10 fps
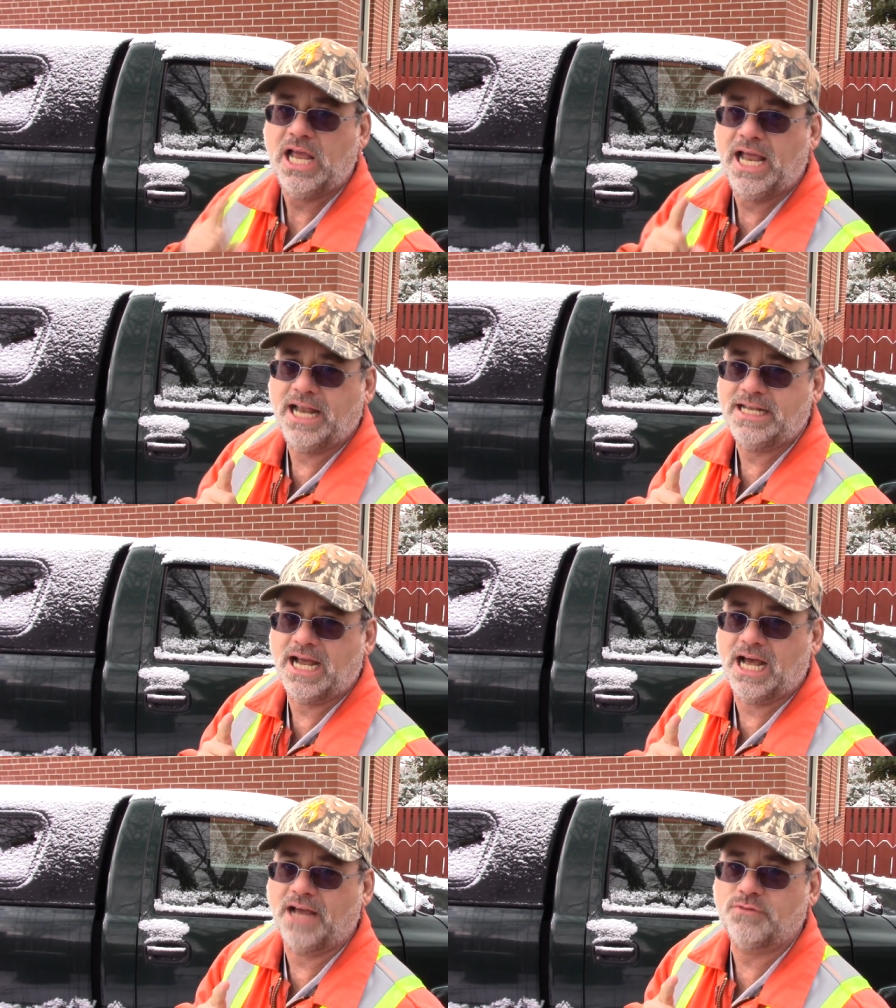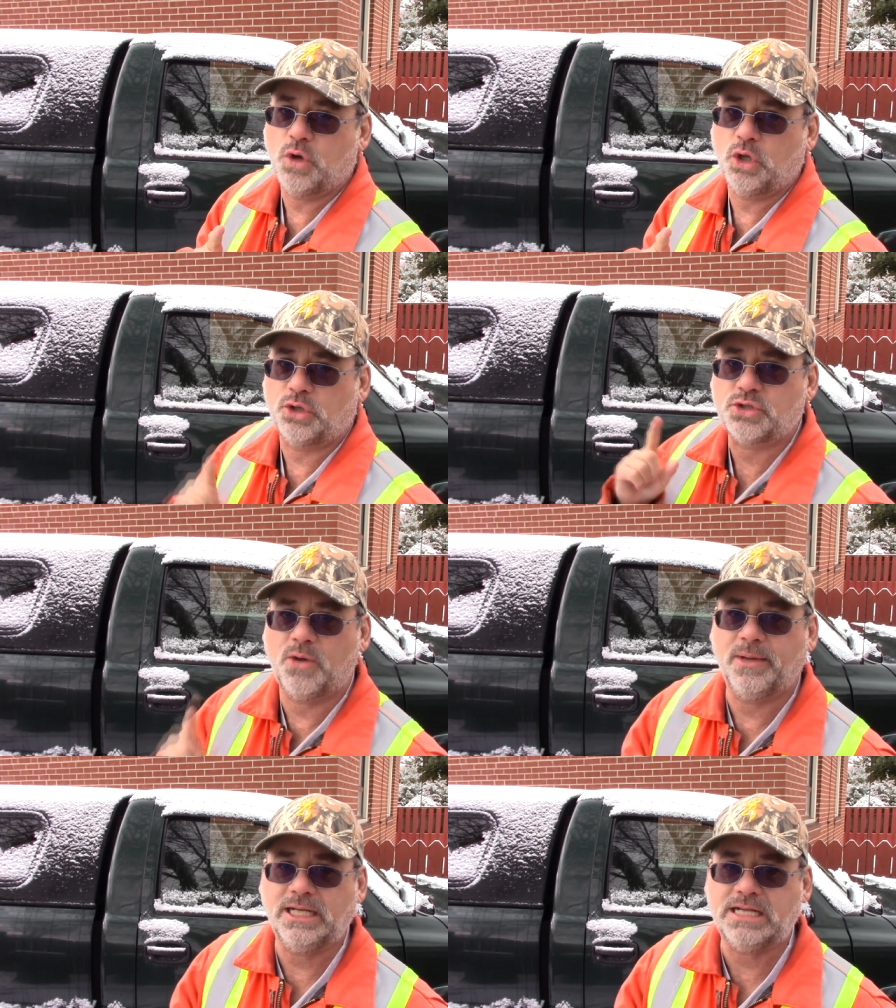And uh, I've told her
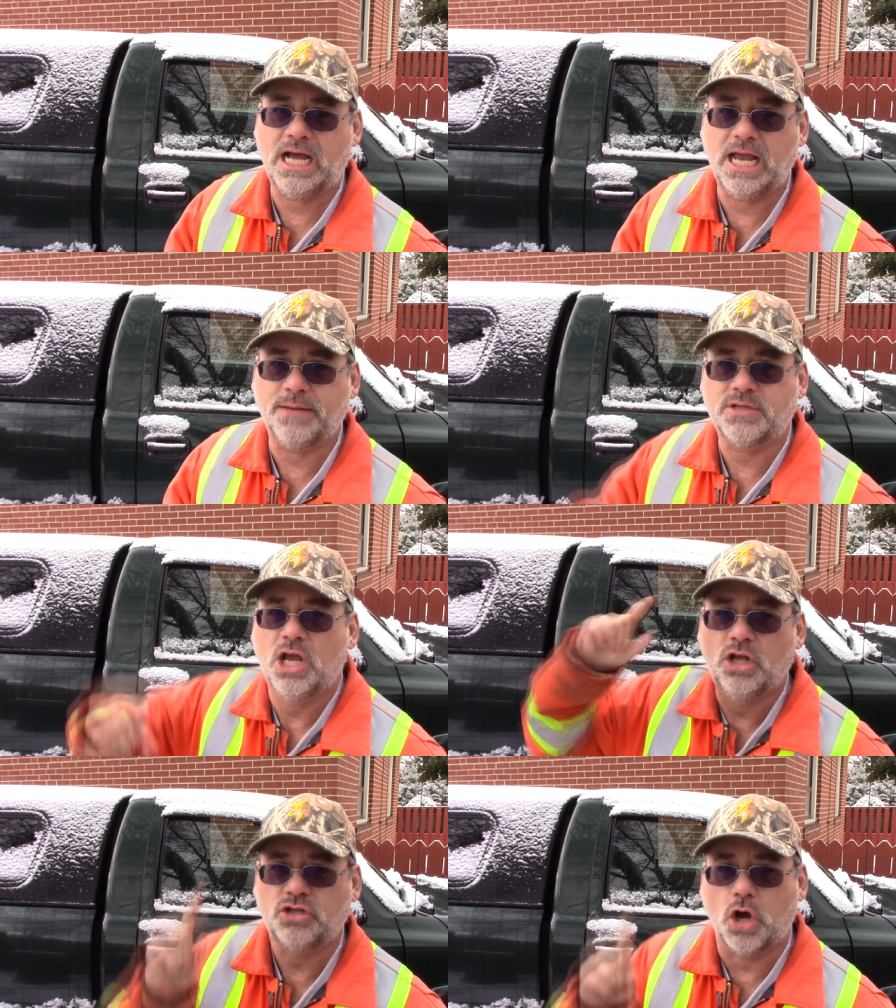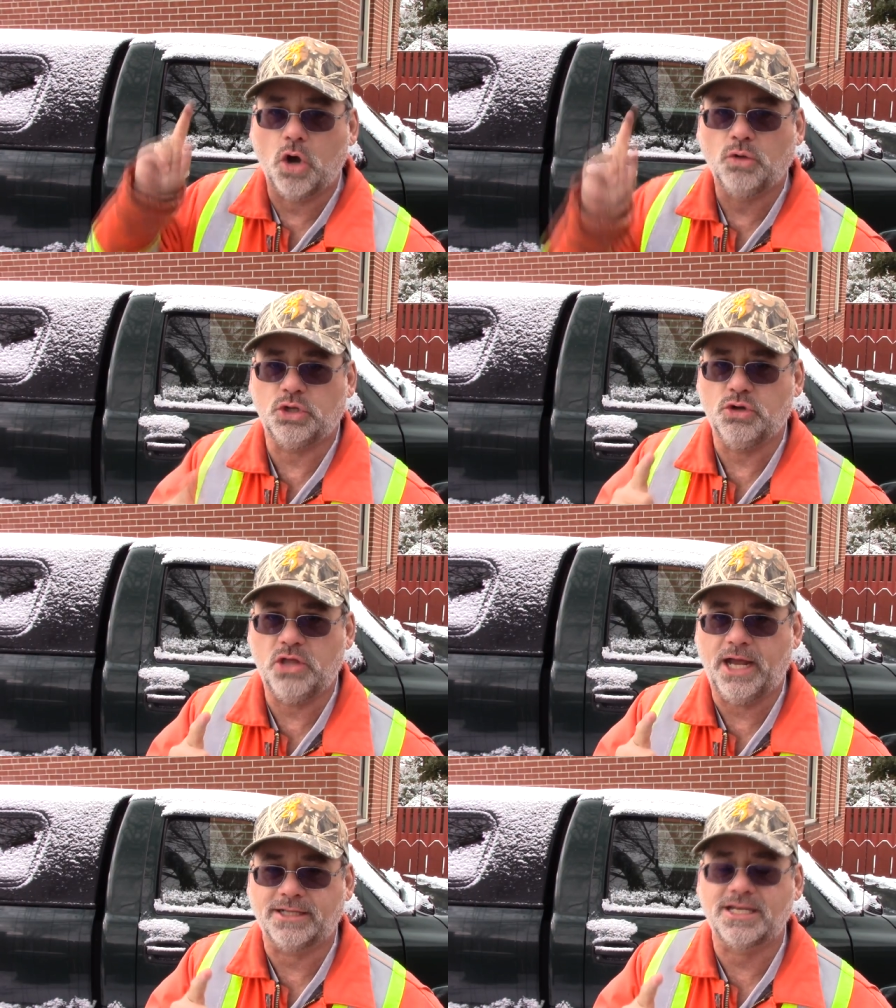so many times, don't do
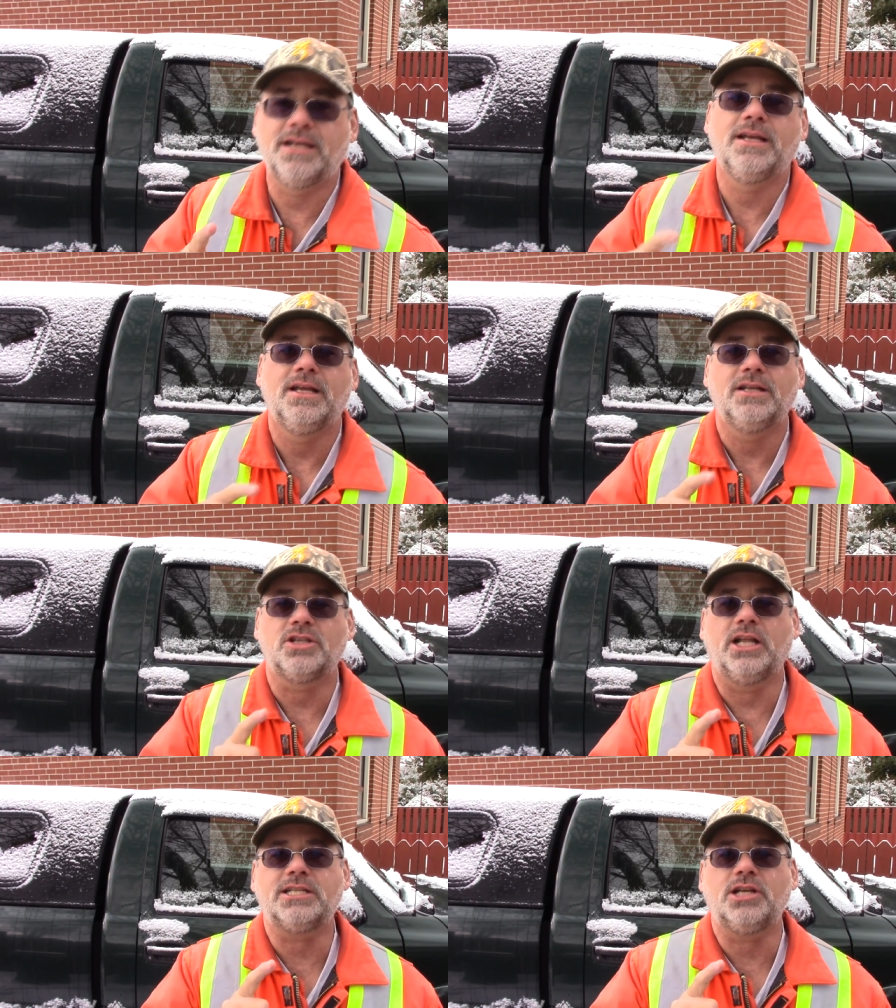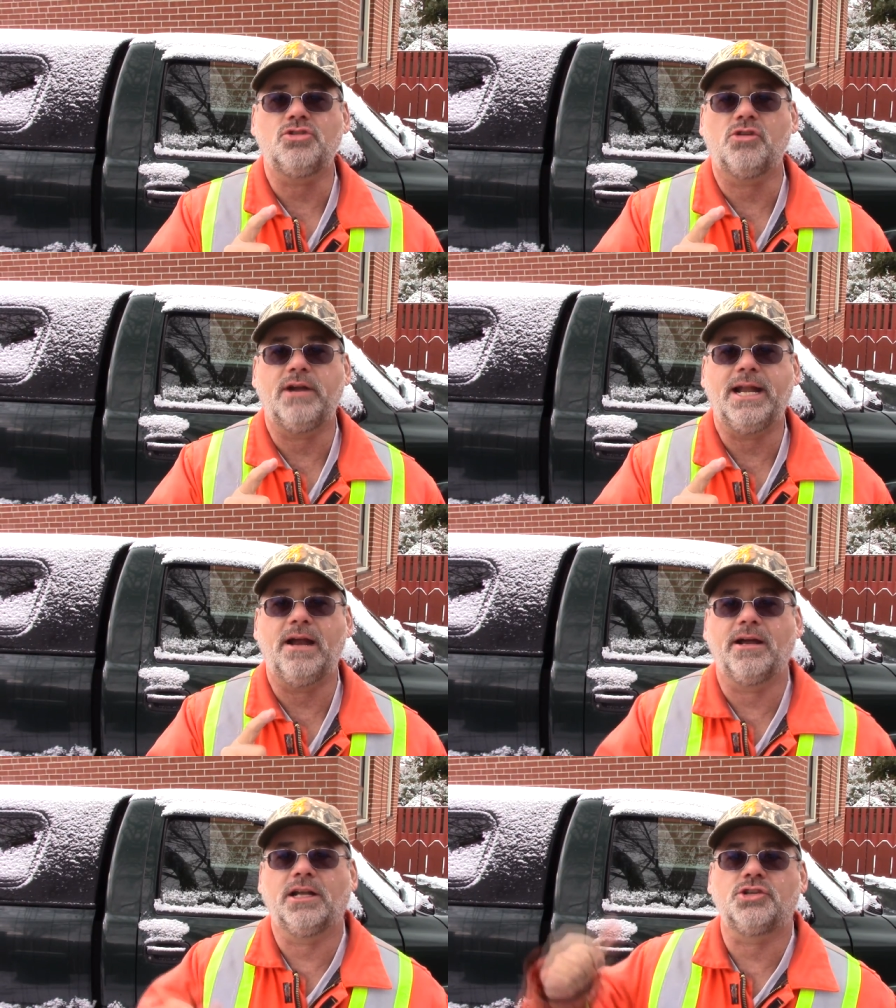this. So let's get to it right here.
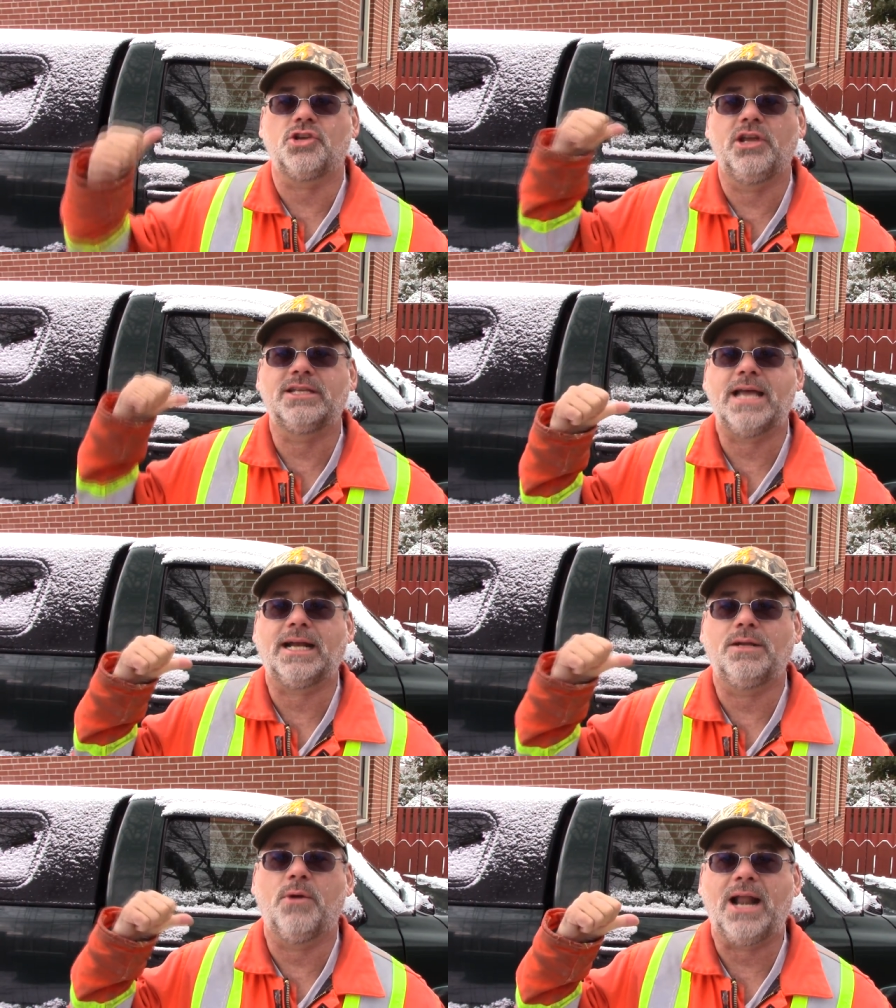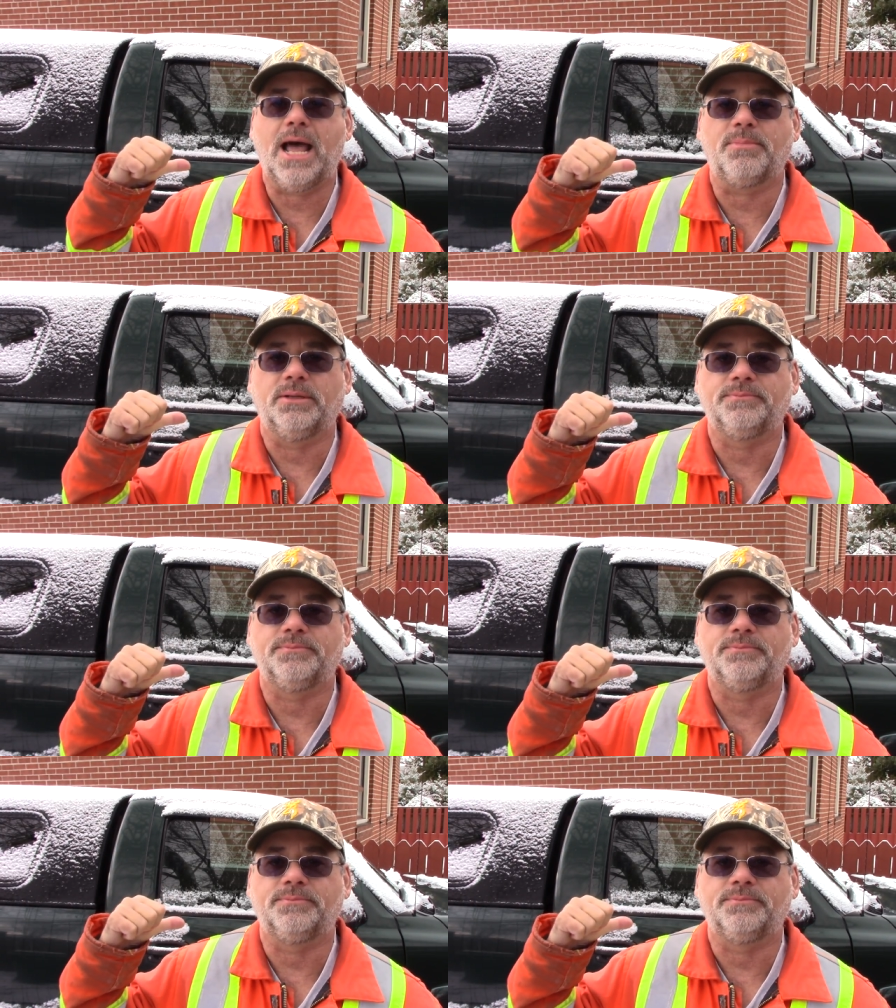I'm gonna show you exactly what happened.